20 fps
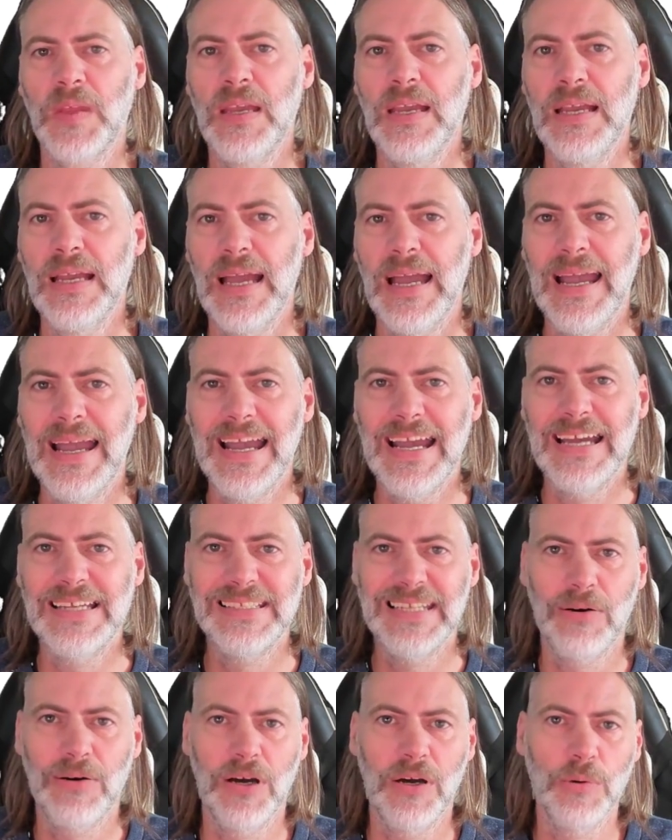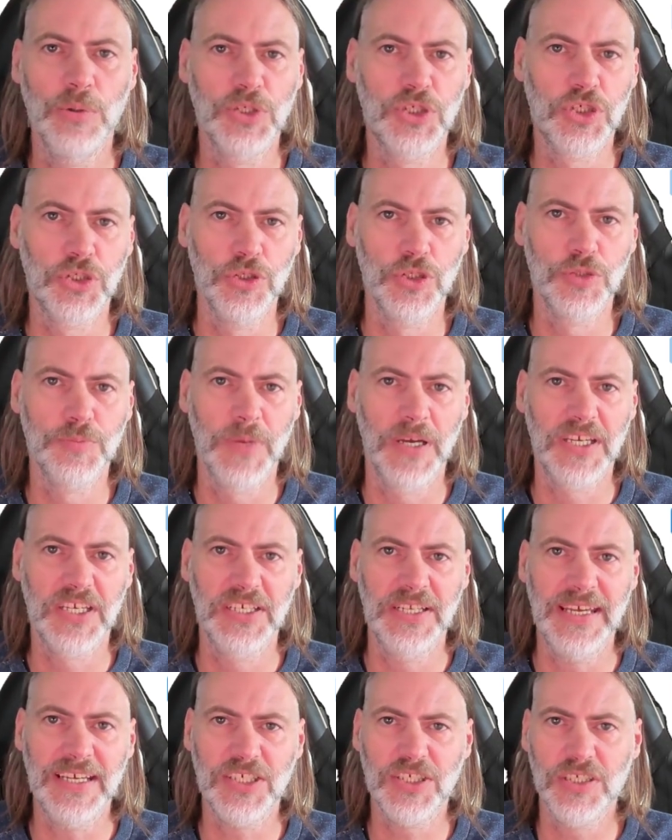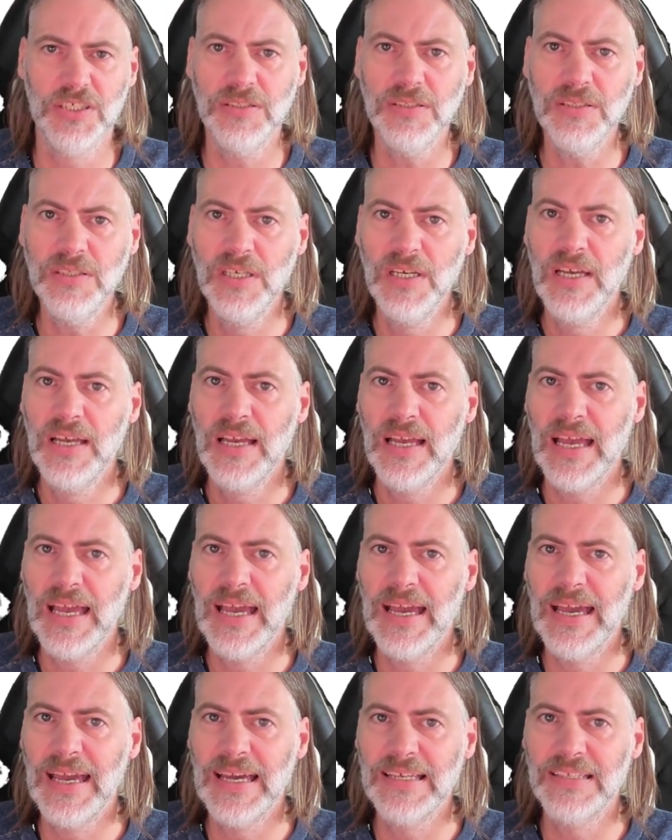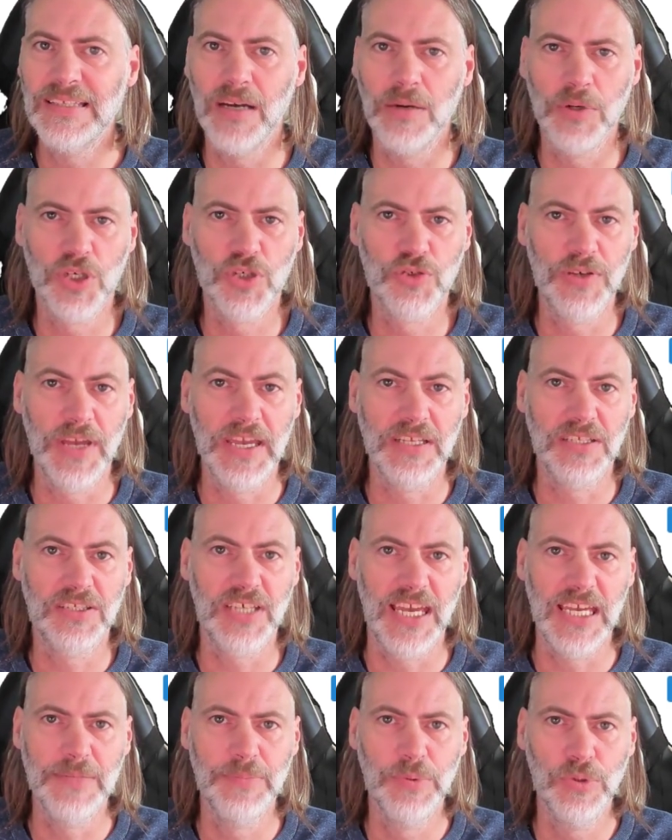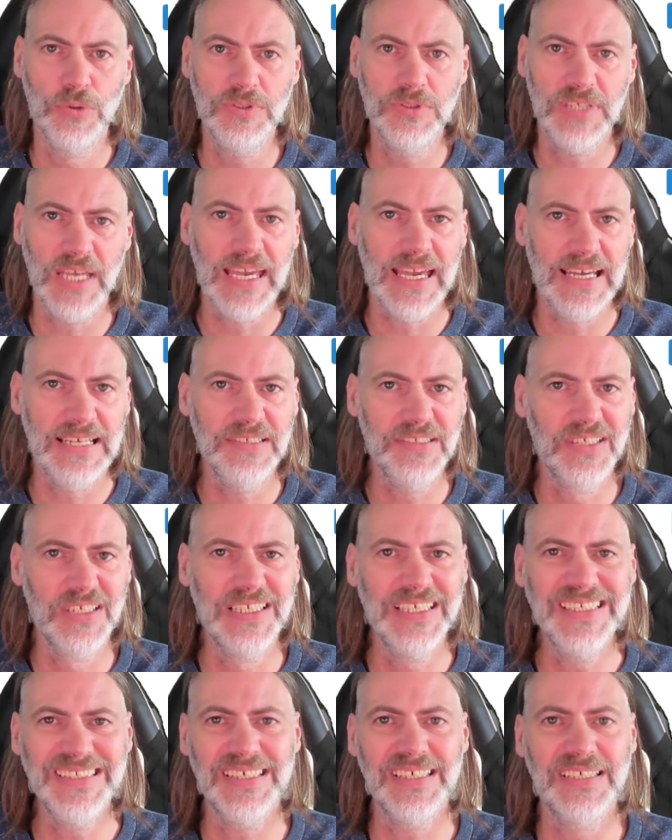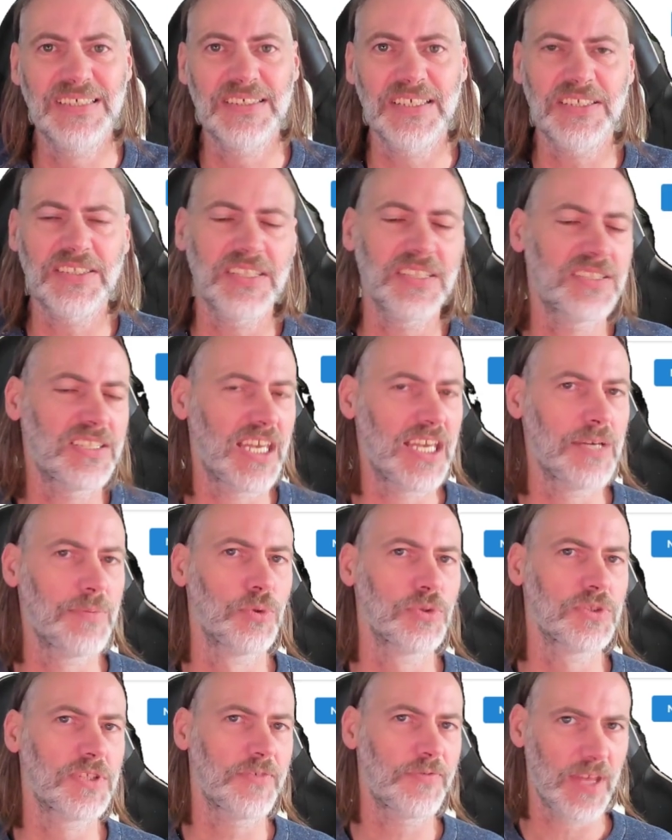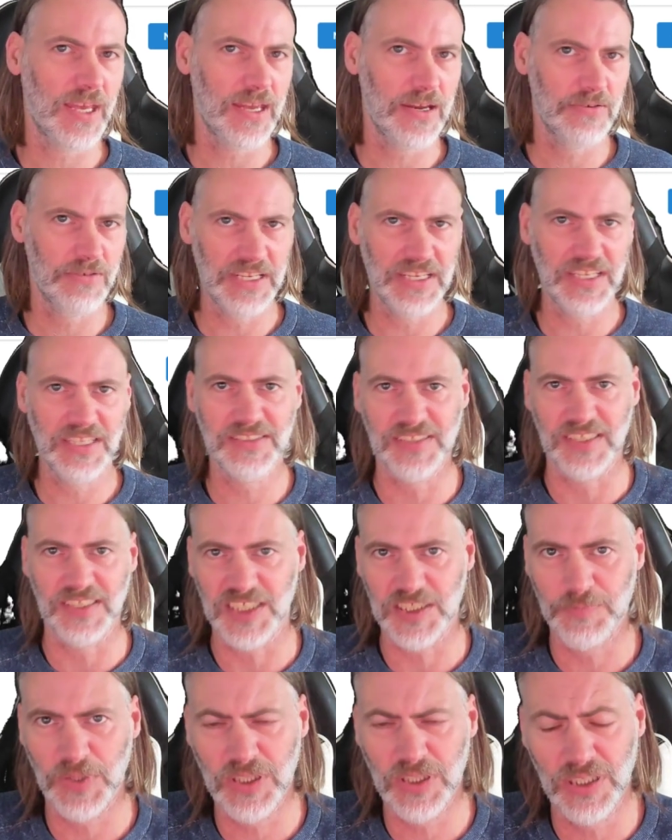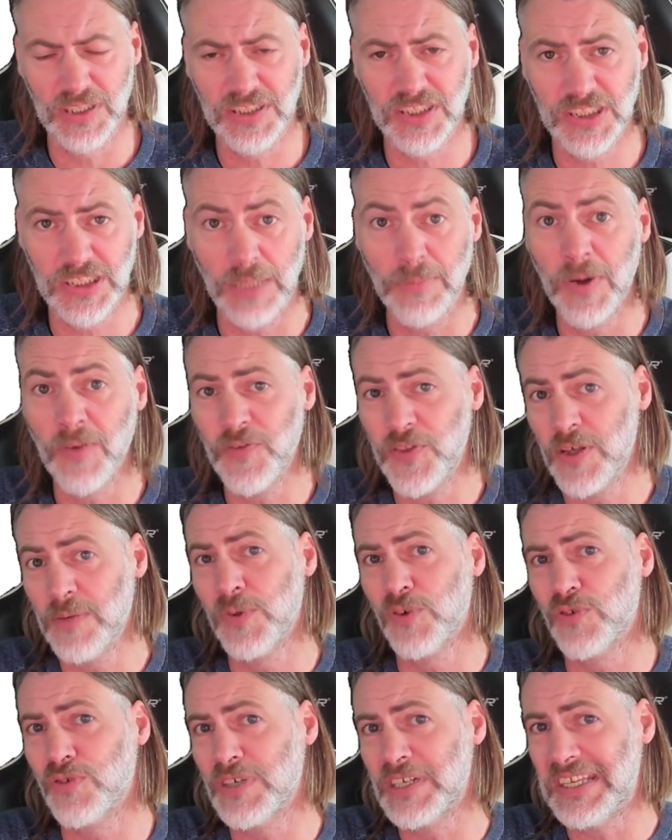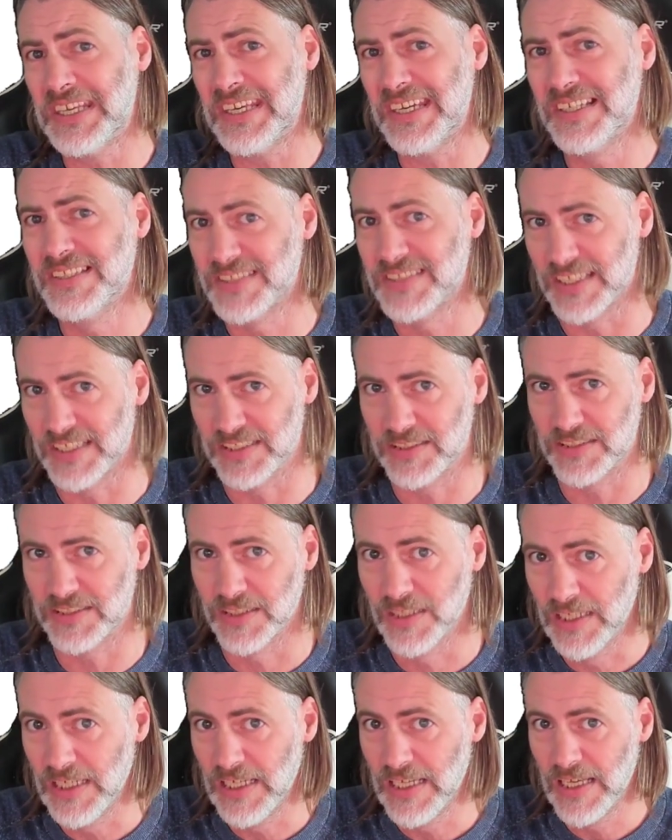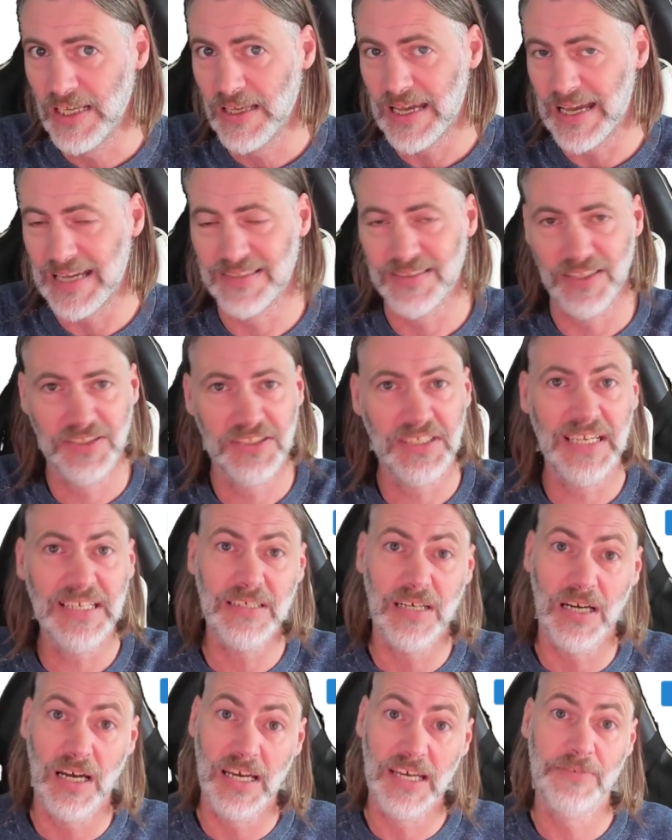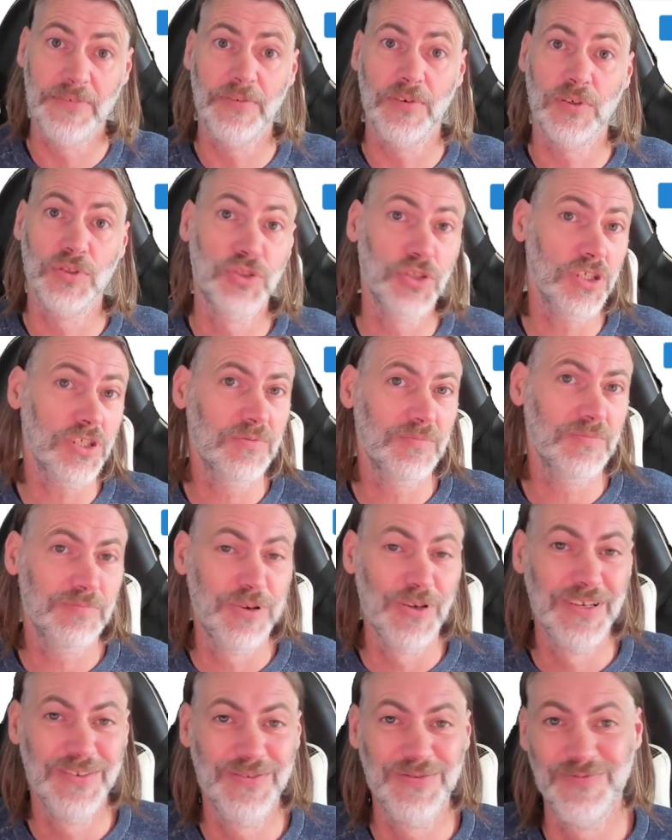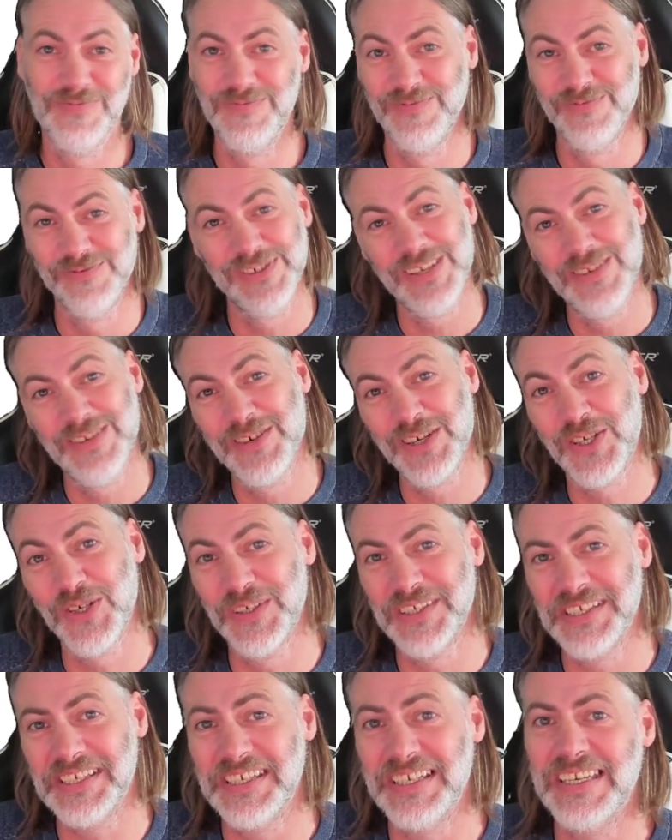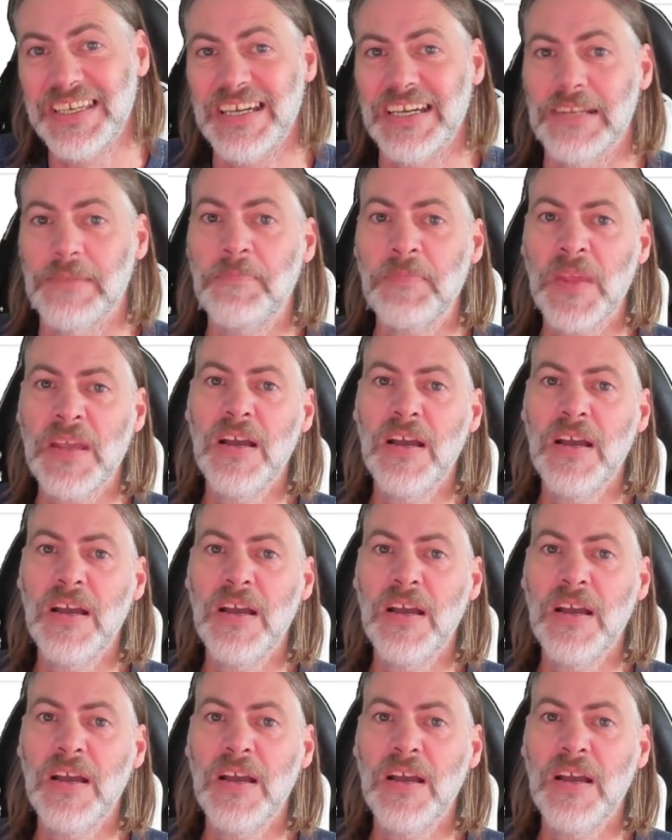And now I would choose my connection, and I would create tables and delete existing tables if they already exist, because some of them already exist. As I said, I've just re-recording again.